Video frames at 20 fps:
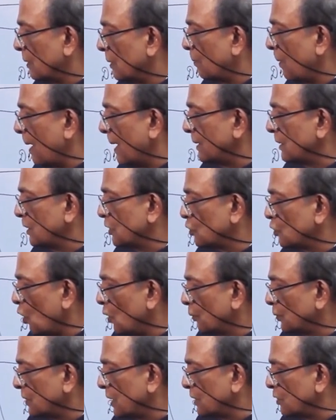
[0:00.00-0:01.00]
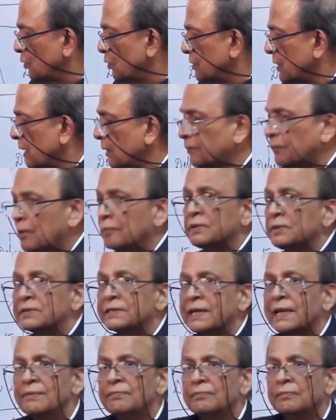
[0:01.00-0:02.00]
So I buy this option to sell
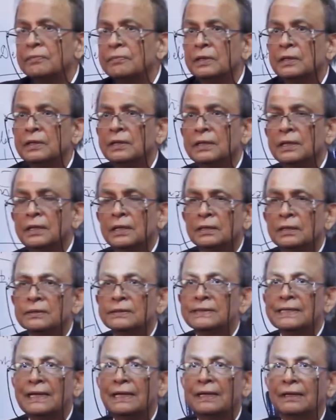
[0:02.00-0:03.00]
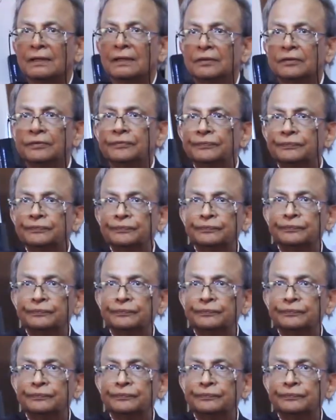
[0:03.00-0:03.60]
from the same seller.